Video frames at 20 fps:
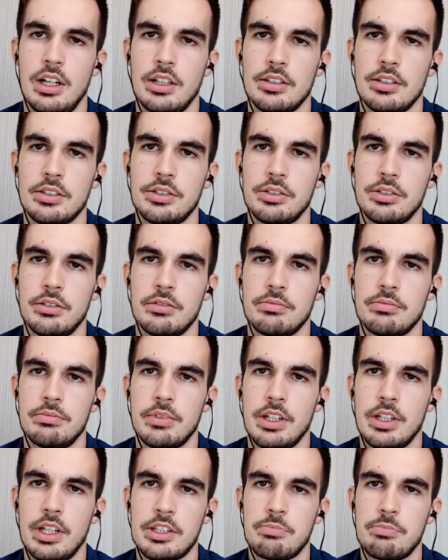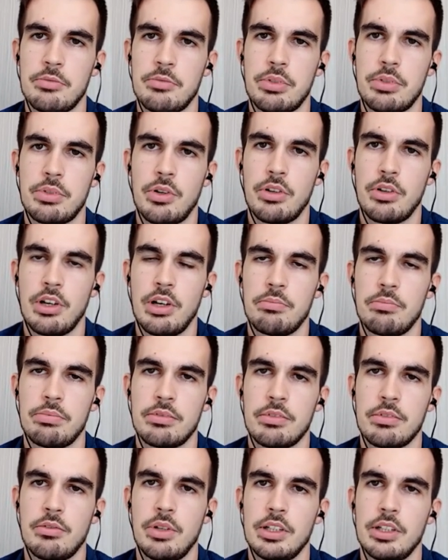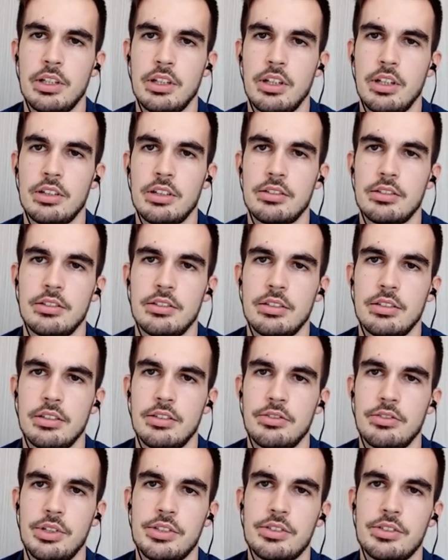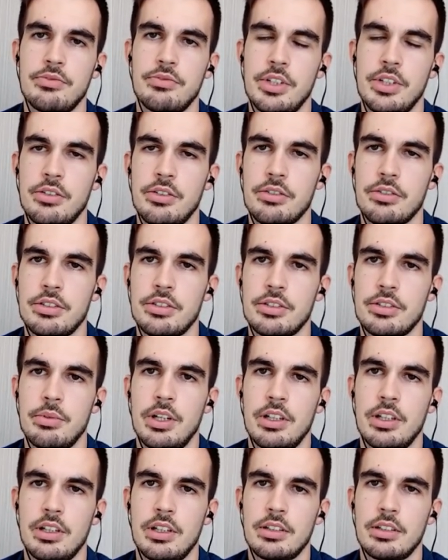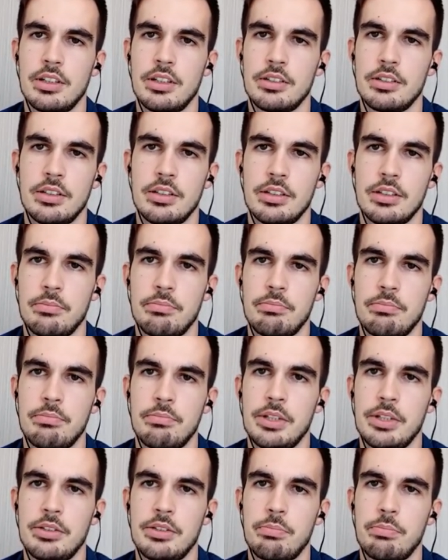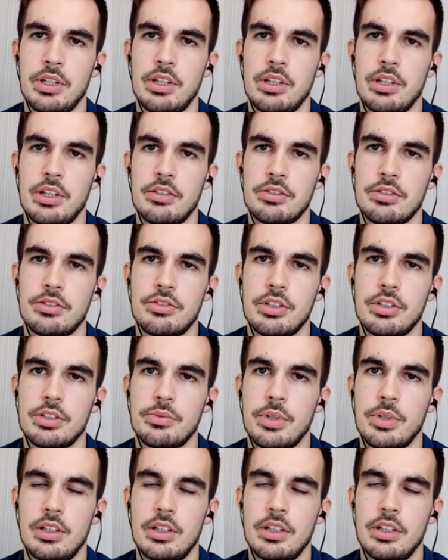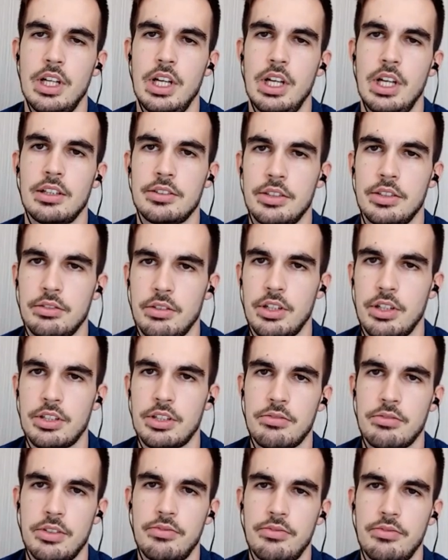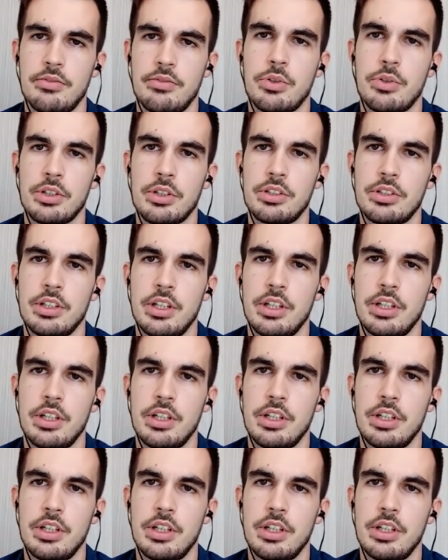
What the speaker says: So it has been brought up quite a lot in recent videos as well, and in the P2P industry as well, the situation with Aforti.